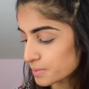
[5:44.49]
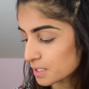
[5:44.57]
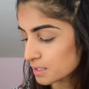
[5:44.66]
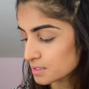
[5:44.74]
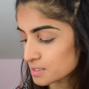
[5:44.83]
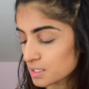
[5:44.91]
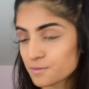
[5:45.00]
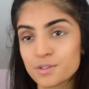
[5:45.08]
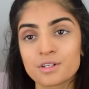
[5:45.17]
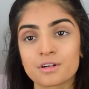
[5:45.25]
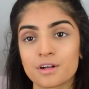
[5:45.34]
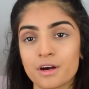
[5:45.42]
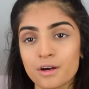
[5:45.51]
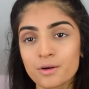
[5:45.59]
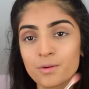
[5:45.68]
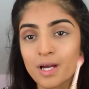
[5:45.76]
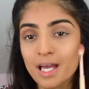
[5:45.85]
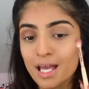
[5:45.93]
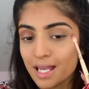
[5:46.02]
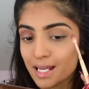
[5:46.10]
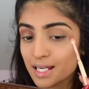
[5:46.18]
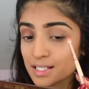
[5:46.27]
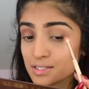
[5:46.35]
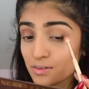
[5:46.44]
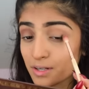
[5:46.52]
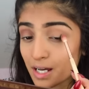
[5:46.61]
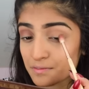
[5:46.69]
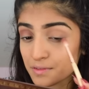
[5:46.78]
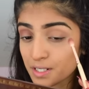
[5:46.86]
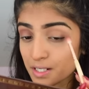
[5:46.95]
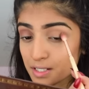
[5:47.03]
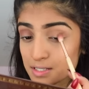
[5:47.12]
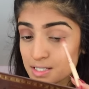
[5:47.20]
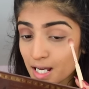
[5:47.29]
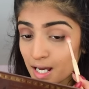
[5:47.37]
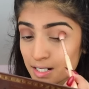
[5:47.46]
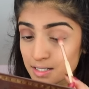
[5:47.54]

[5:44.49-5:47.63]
Because if you didn't know, it's on Netflix and